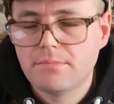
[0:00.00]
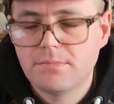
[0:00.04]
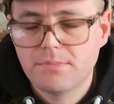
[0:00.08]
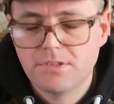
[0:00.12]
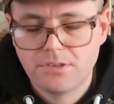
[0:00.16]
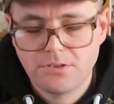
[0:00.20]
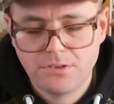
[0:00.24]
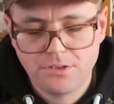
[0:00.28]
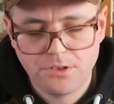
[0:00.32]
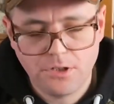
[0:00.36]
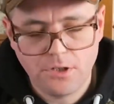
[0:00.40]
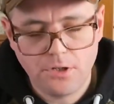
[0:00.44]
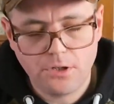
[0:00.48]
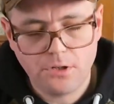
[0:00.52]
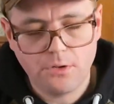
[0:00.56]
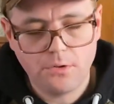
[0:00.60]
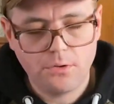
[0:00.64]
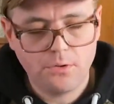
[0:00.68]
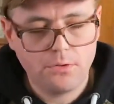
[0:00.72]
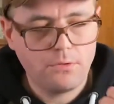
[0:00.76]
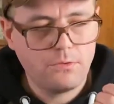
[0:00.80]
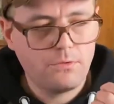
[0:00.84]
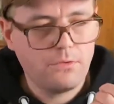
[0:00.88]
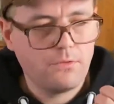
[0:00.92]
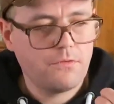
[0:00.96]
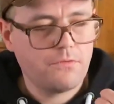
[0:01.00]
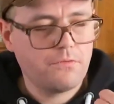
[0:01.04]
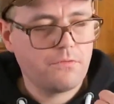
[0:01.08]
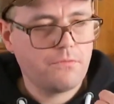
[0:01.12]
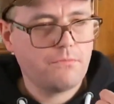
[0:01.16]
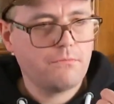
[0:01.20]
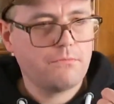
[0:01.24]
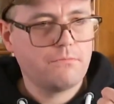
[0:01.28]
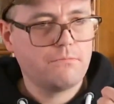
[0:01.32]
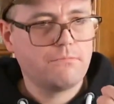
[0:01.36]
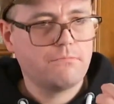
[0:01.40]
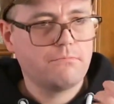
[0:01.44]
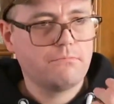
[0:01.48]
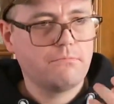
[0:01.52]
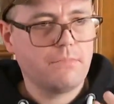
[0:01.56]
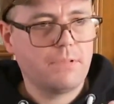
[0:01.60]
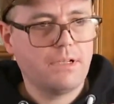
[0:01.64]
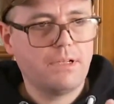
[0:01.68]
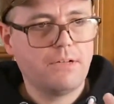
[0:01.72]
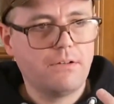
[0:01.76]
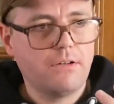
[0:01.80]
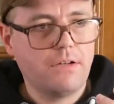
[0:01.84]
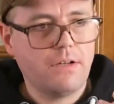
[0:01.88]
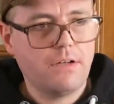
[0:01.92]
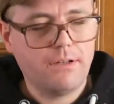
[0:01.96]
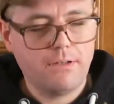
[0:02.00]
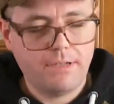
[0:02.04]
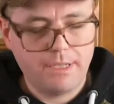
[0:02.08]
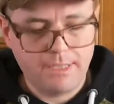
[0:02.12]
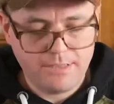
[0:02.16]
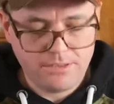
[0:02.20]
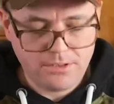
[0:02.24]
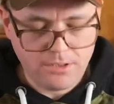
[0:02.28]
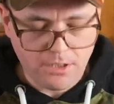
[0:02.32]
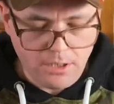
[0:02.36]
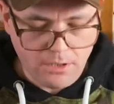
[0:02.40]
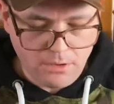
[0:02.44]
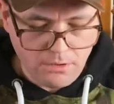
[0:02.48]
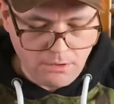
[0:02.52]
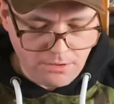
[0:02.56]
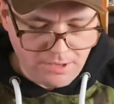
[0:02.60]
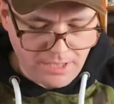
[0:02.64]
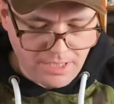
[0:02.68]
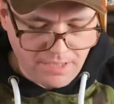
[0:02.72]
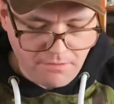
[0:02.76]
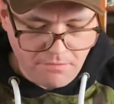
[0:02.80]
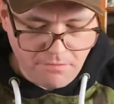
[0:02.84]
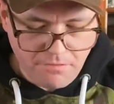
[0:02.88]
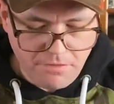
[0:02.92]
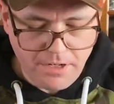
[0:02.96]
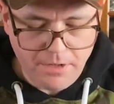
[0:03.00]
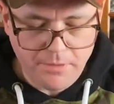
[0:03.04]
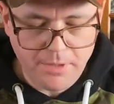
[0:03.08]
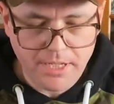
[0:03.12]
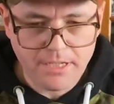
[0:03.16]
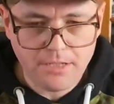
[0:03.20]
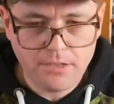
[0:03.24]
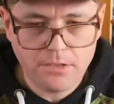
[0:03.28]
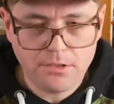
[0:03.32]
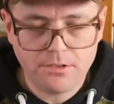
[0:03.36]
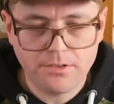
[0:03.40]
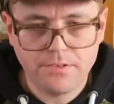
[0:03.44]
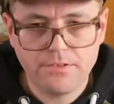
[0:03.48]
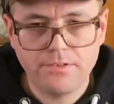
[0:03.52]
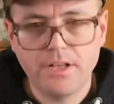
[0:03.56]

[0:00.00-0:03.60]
So, it's all looking very good.